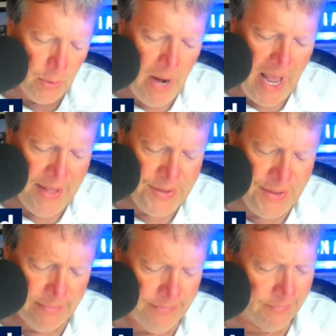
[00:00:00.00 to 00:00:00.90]
the
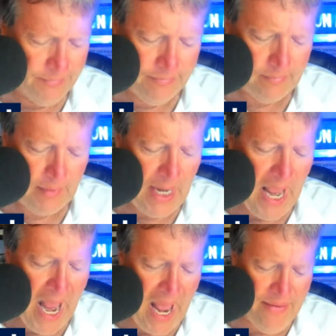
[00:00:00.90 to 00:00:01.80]
Reds,
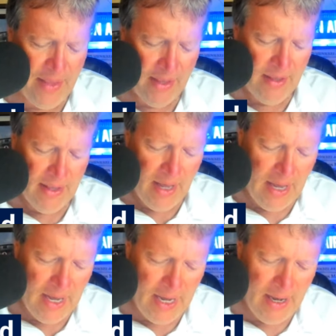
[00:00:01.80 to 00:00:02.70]
and
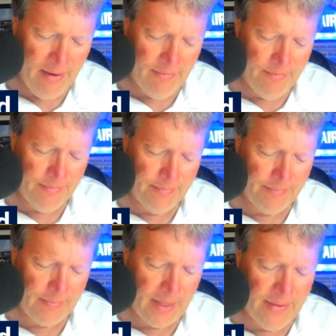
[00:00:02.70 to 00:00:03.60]
um,
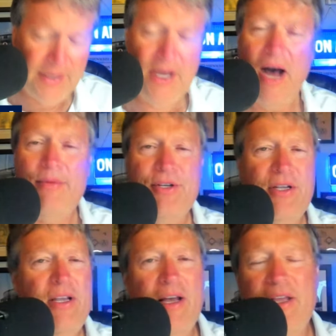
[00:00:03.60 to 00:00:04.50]
the Cubs,
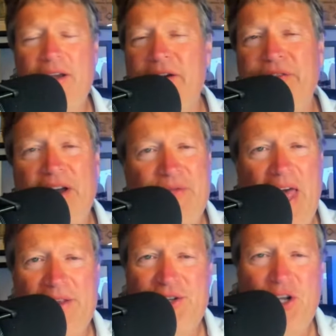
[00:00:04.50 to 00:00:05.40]
you can fight for
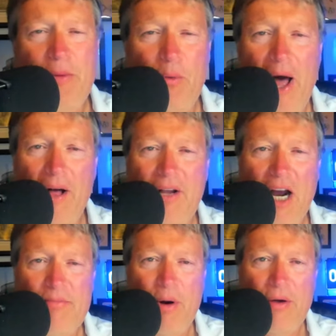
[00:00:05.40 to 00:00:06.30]
that stupid wild
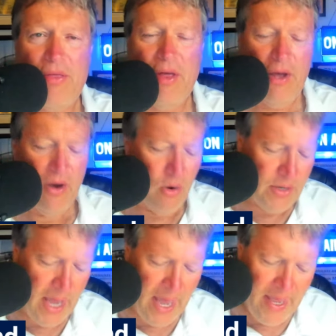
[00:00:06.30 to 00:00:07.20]
card berth,
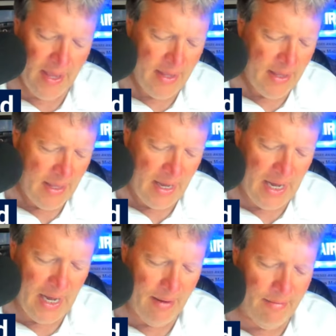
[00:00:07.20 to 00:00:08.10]
okay,
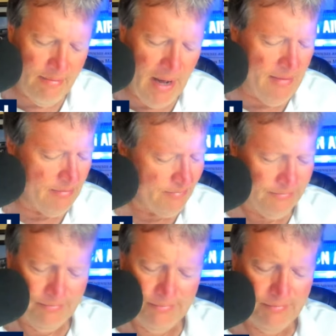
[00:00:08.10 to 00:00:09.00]
uh, but
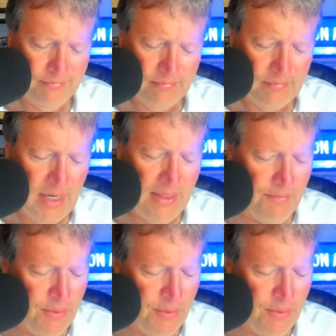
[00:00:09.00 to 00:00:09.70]
the